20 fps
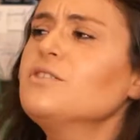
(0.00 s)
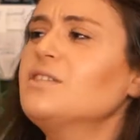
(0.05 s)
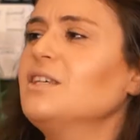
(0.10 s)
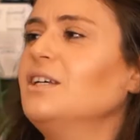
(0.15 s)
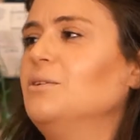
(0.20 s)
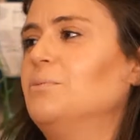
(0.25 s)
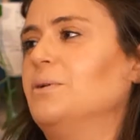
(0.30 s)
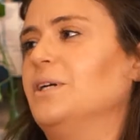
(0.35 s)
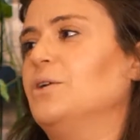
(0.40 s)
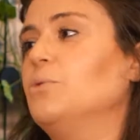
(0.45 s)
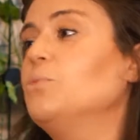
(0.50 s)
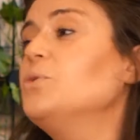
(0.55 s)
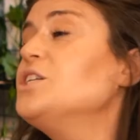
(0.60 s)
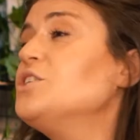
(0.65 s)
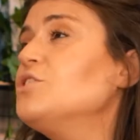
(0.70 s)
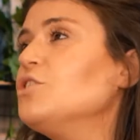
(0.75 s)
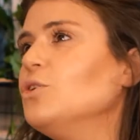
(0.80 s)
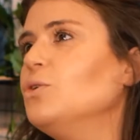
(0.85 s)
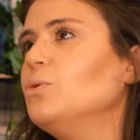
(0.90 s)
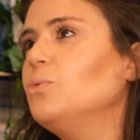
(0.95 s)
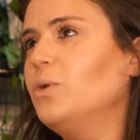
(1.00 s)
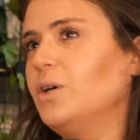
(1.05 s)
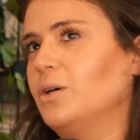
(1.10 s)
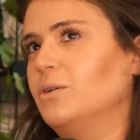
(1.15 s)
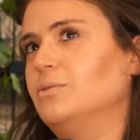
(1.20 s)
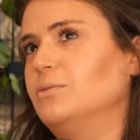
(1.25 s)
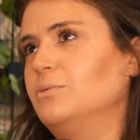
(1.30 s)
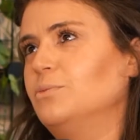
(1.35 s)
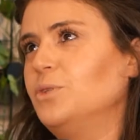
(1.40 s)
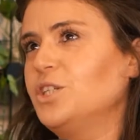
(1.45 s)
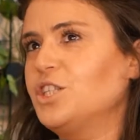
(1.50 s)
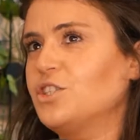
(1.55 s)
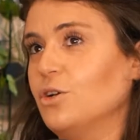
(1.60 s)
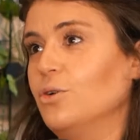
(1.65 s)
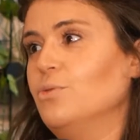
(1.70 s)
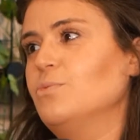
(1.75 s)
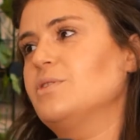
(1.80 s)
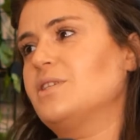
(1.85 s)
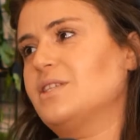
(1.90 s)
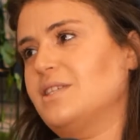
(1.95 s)
celebrate. We
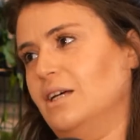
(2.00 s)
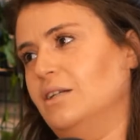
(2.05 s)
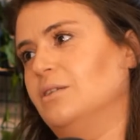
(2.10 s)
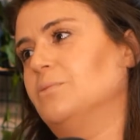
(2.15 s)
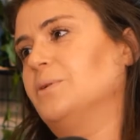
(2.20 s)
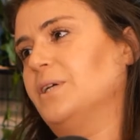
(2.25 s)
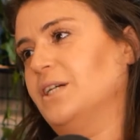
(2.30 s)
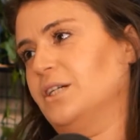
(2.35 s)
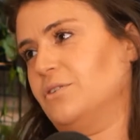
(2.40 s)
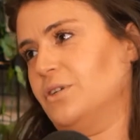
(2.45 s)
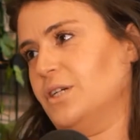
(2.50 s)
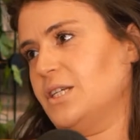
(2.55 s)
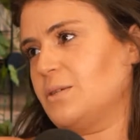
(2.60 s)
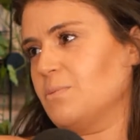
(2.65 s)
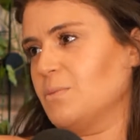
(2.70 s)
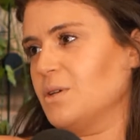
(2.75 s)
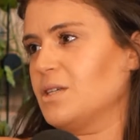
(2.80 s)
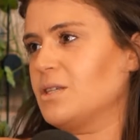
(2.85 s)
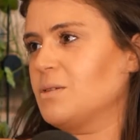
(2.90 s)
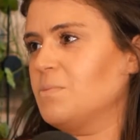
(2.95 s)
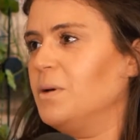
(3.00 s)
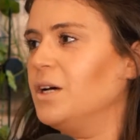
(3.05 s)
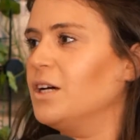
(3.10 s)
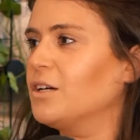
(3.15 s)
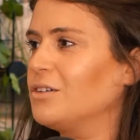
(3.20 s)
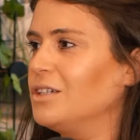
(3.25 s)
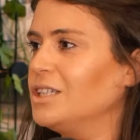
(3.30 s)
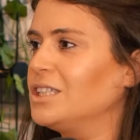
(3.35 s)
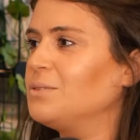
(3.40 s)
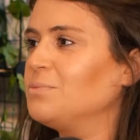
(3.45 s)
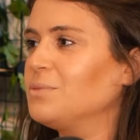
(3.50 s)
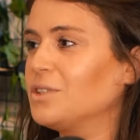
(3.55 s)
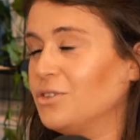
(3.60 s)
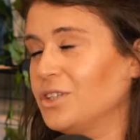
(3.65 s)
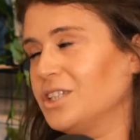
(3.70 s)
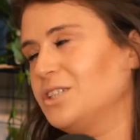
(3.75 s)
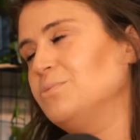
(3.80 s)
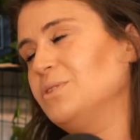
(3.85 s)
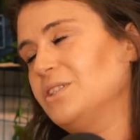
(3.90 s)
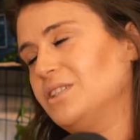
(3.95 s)
don't celebrate Christmas, but
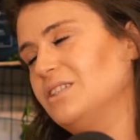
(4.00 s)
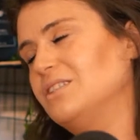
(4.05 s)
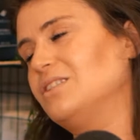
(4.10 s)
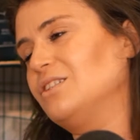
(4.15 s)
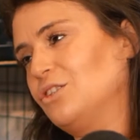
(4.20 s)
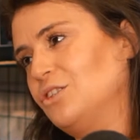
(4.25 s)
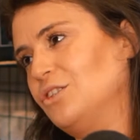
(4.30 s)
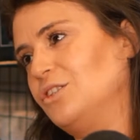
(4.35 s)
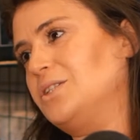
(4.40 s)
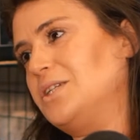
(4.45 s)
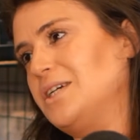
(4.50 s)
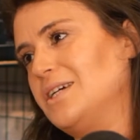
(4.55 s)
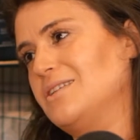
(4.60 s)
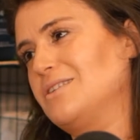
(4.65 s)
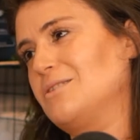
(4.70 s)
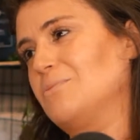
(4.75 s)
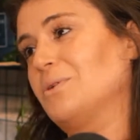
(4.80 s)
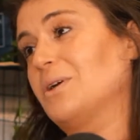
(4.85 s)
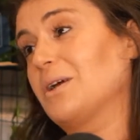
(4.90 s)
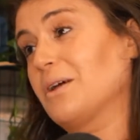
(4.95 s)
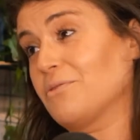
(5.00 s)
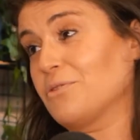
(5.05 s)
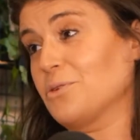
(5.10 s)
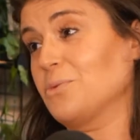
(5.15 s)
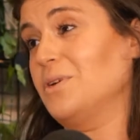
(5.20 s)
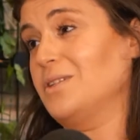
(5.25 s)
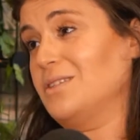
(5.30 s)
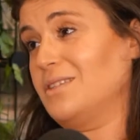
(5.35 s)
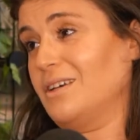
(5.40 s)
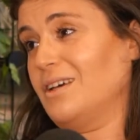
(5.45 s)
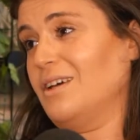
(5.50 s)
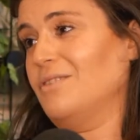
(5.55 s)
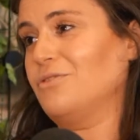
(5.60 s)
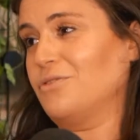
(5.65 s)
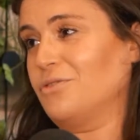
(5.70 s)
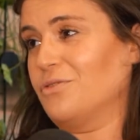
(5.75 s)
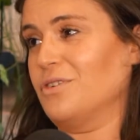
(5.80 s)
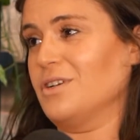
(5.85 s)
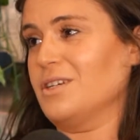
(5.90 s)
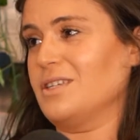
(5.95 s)
Christmas is a good day to bring everyone together
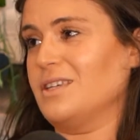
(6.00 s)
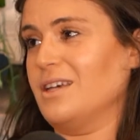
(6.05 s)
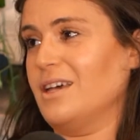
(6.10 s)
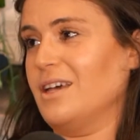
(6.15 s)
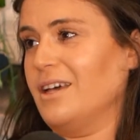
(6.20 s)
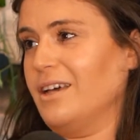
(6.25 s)
for us here.